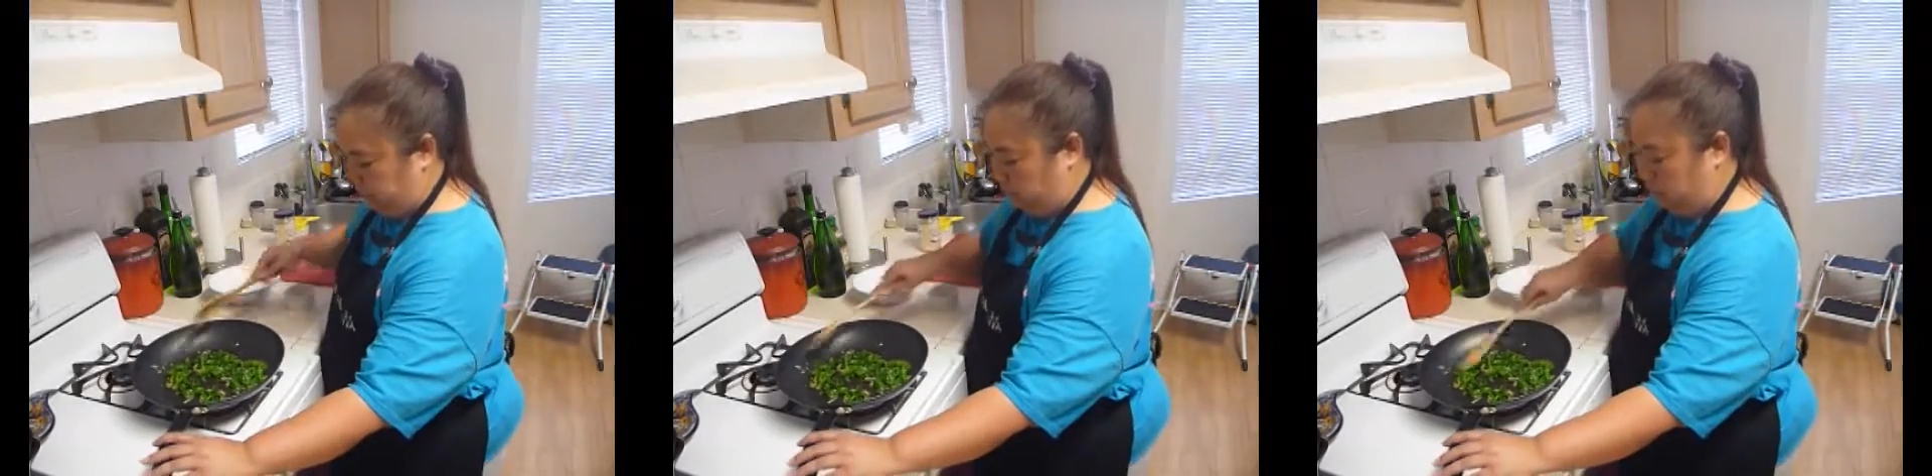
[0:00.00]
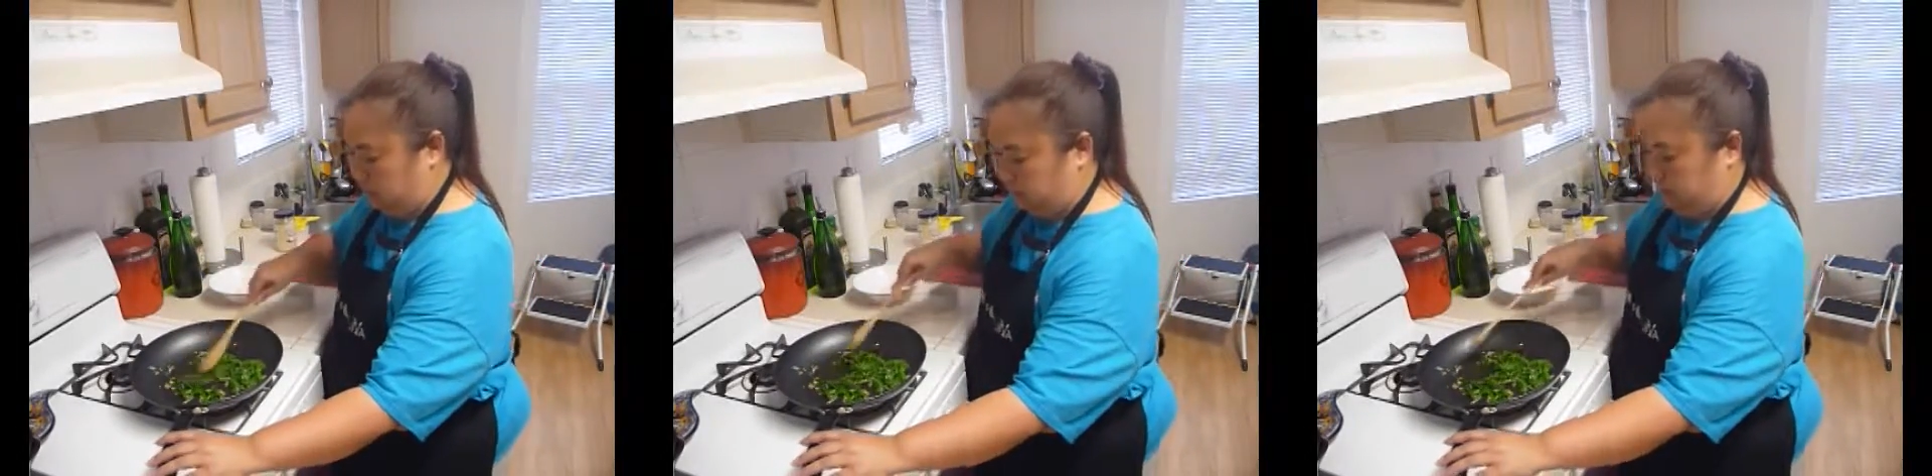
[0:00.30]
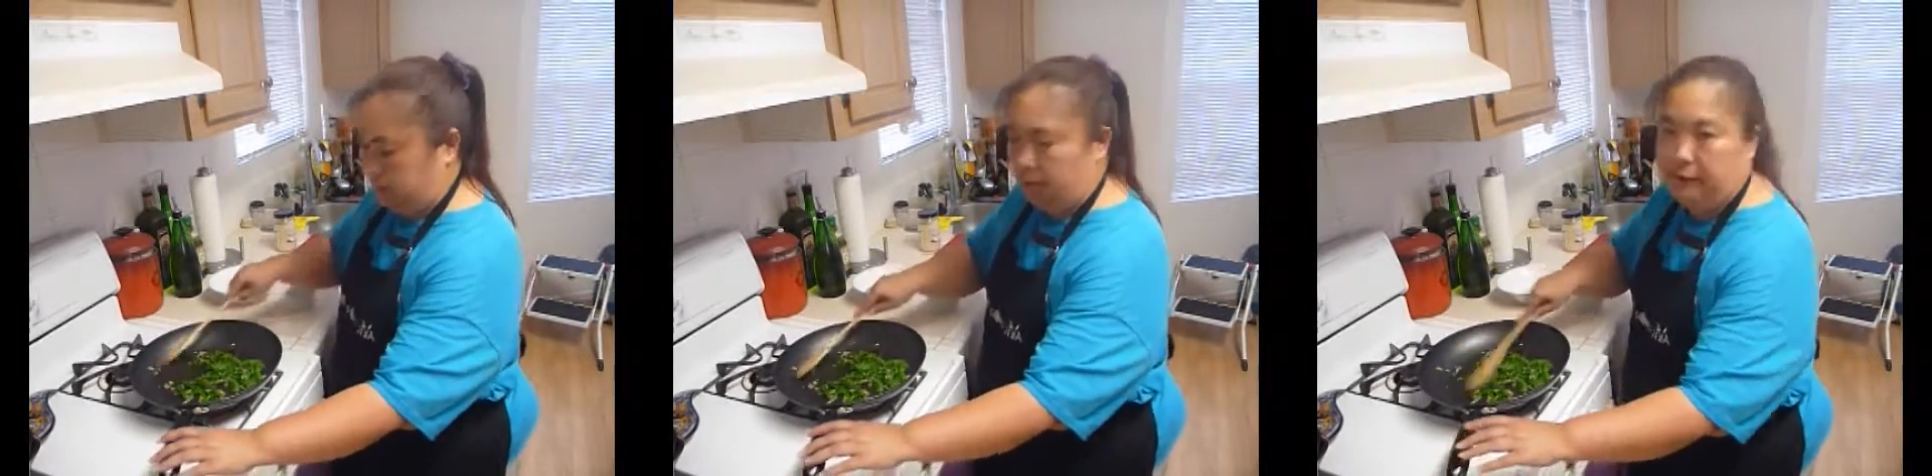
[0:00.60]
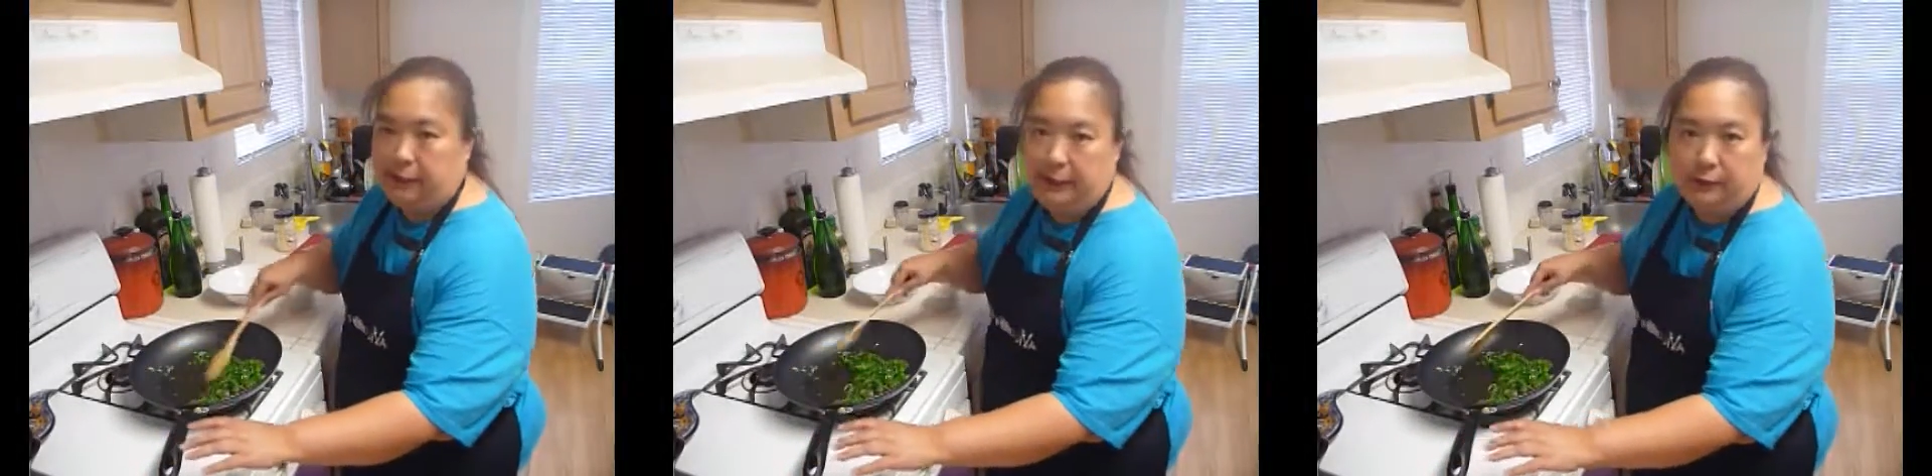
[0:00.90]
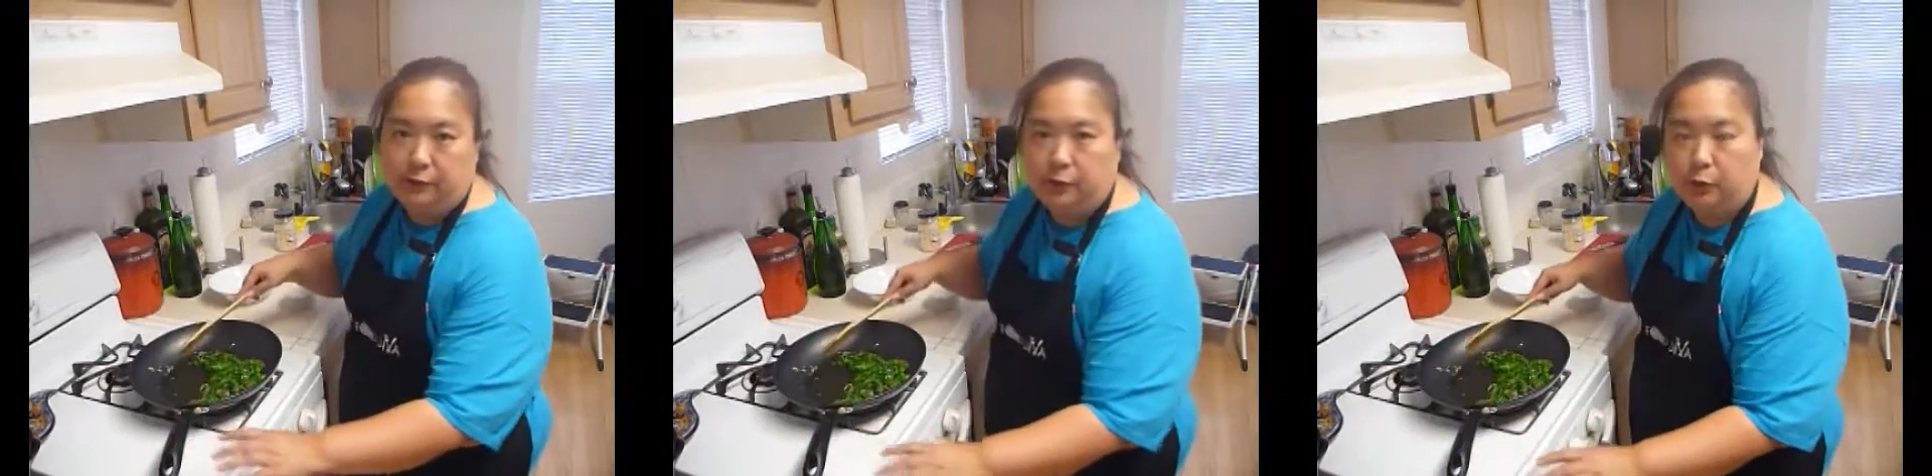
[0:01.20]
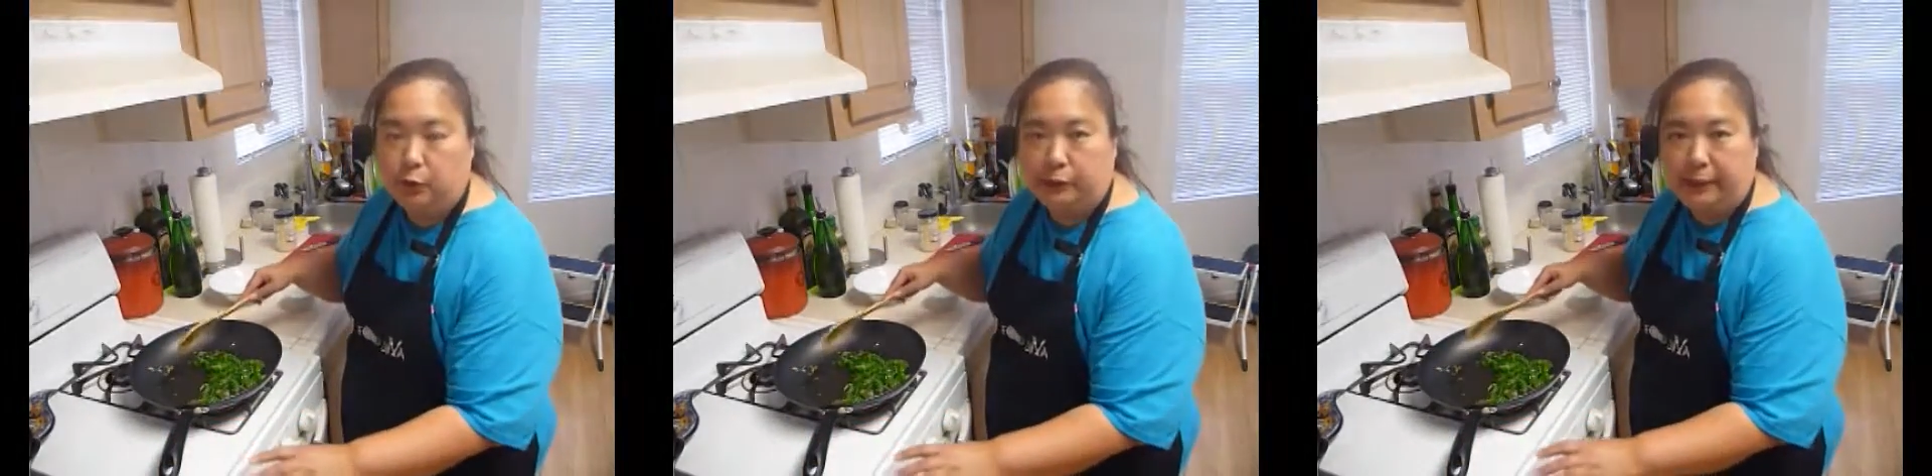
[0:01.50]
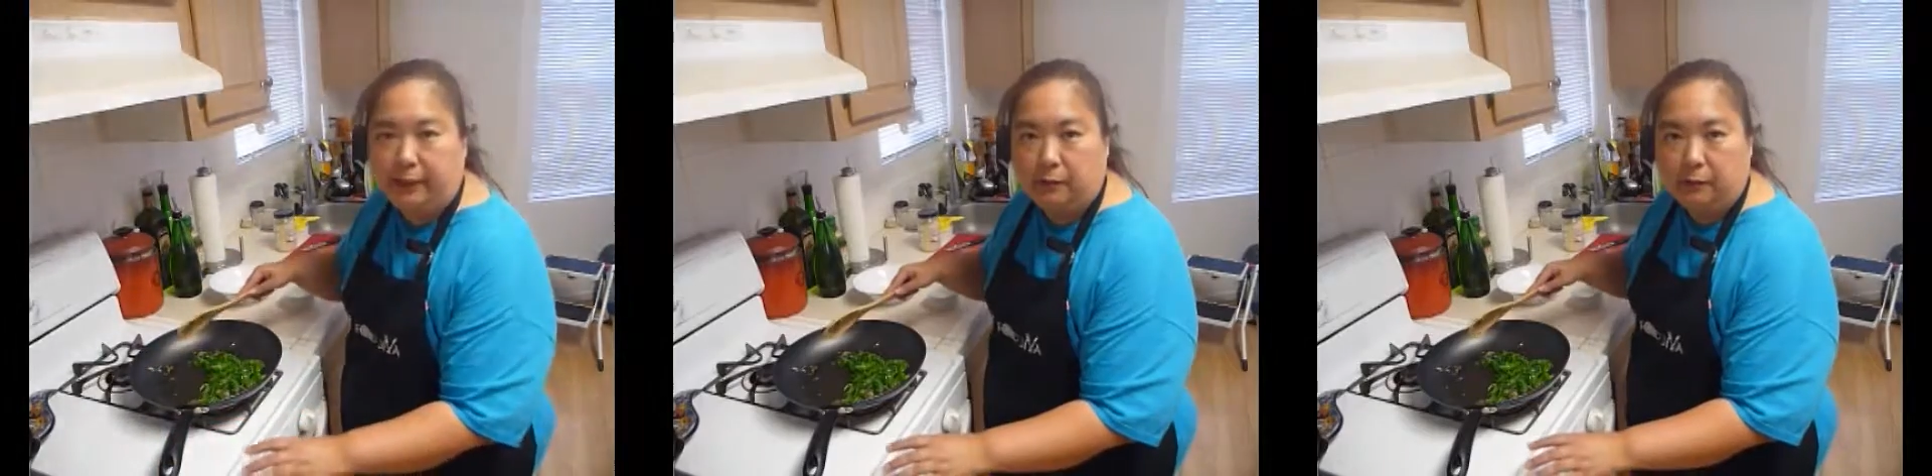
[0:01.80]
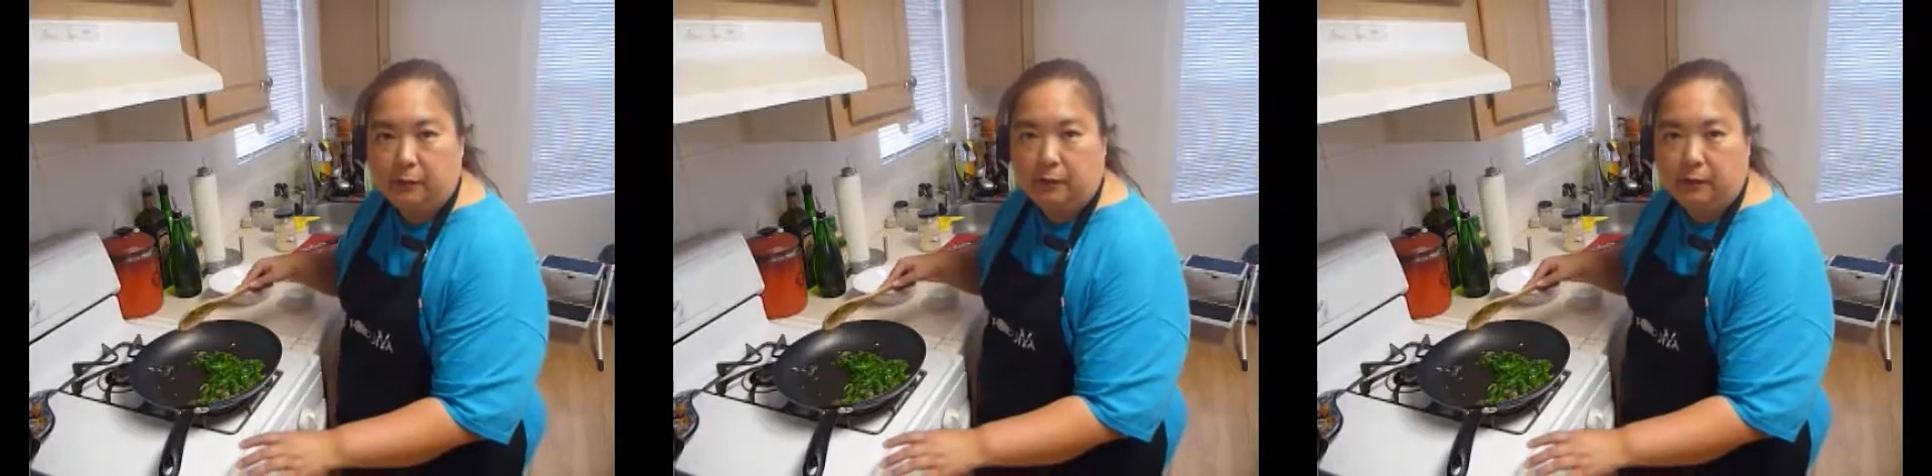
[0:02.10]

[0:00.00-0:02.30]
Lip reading: and we're going to take it off the heat so it cools down